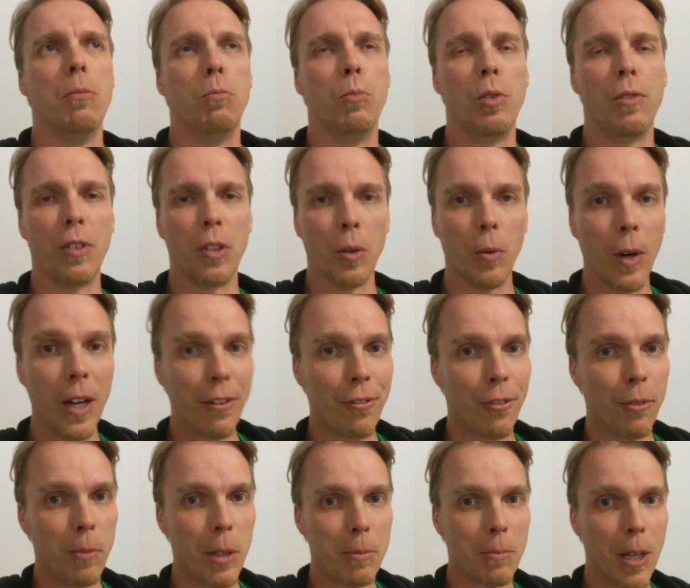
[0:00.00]
moving away
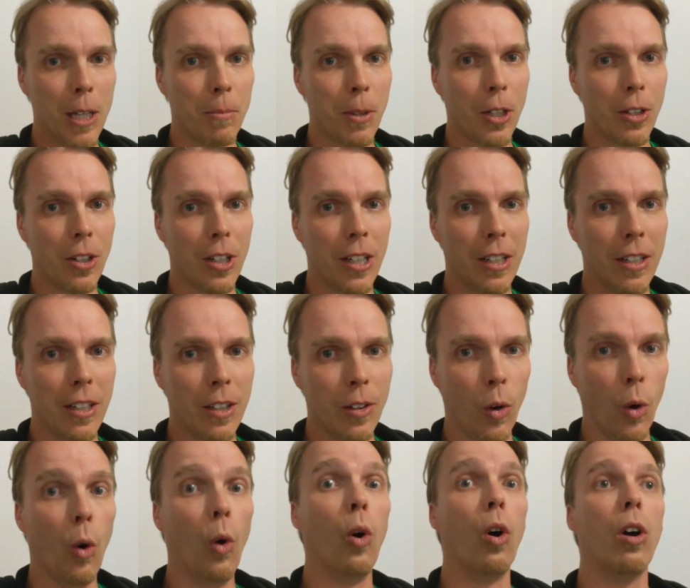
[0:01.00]
from it might be a good idea,
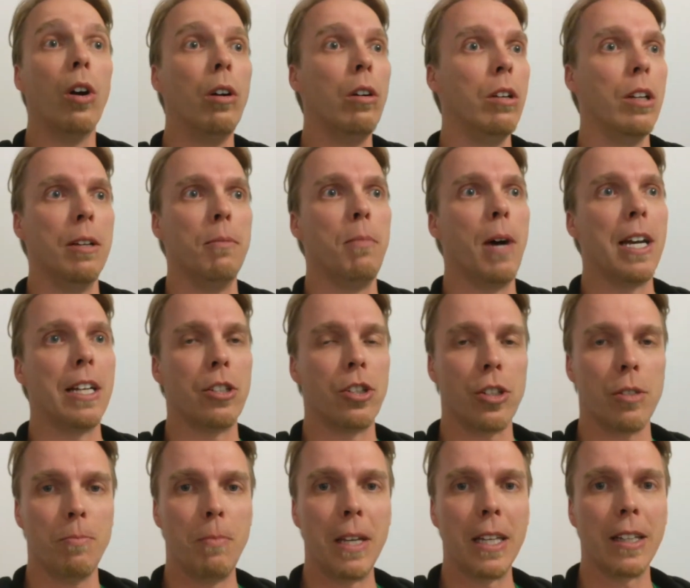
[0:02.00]
or it might
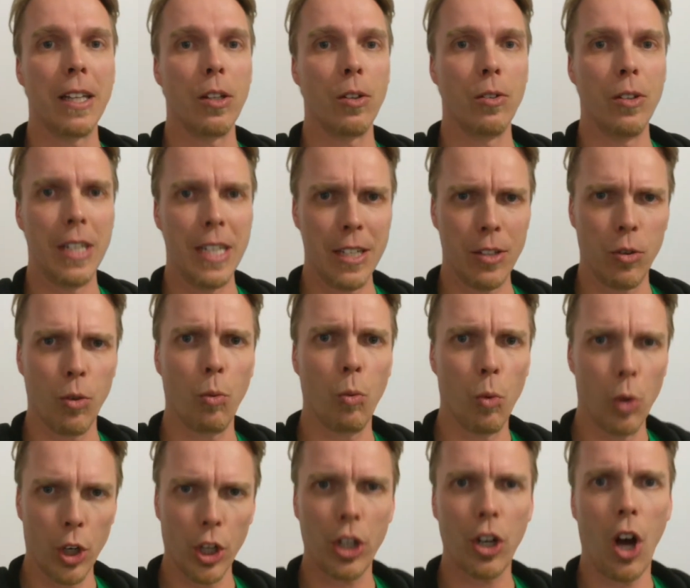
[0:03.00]
just mean that you need to
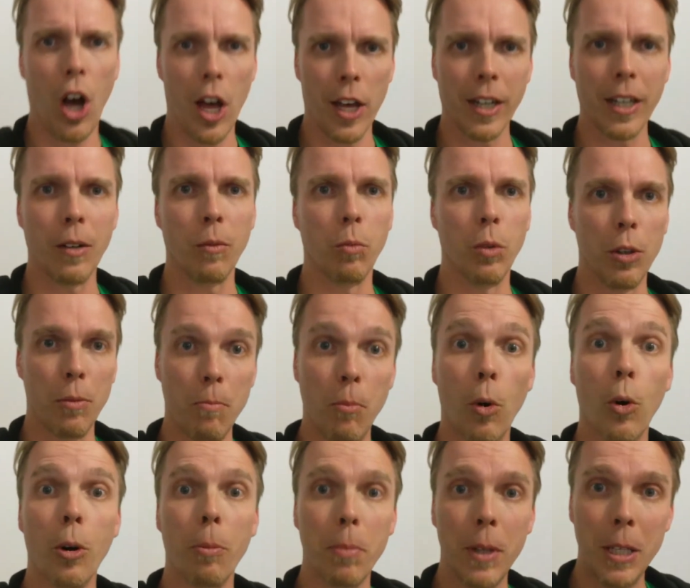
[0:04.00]
work on it with
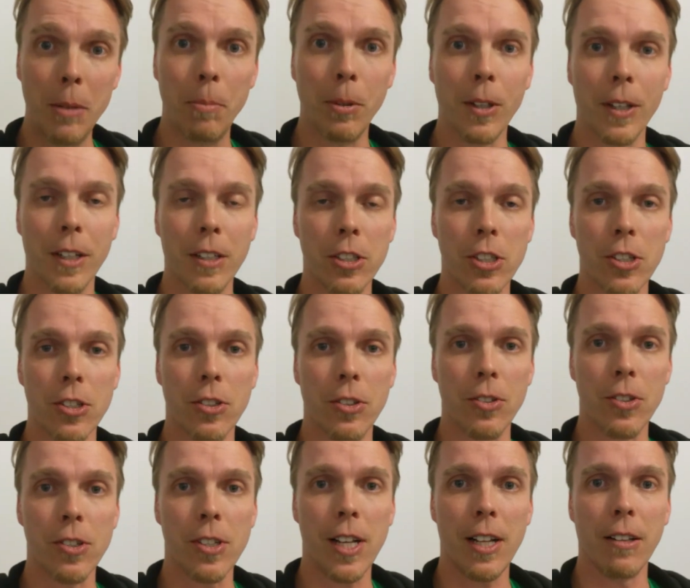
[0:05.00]
more people than just
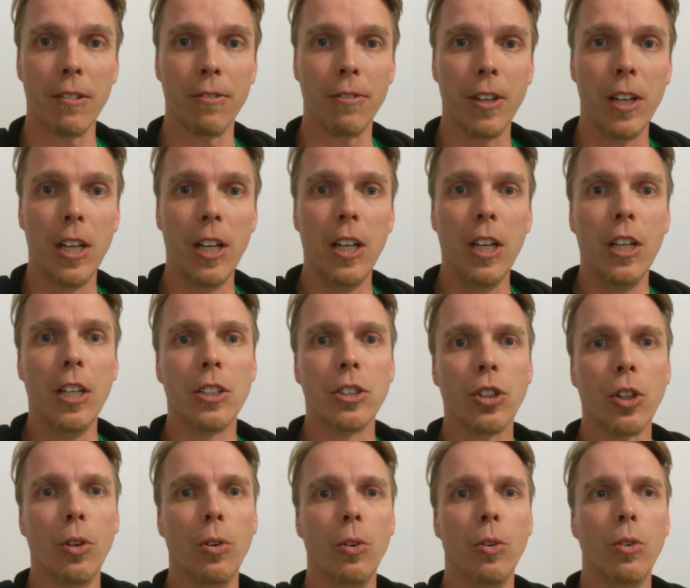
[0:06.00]
yourself.
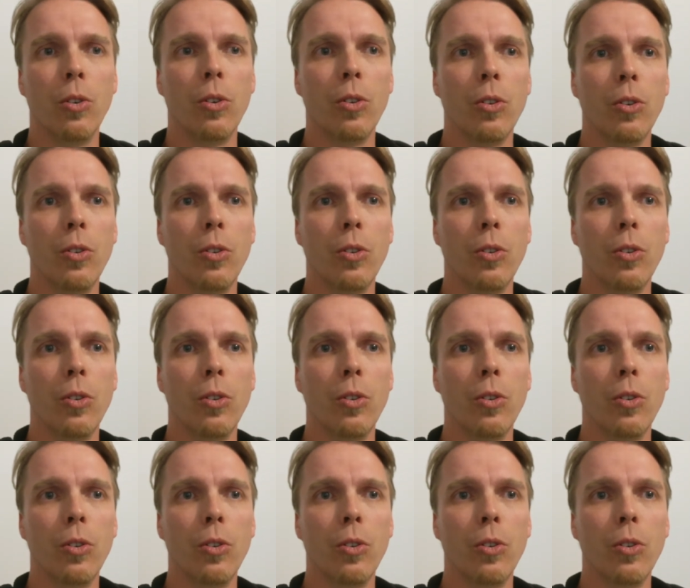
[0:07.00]
So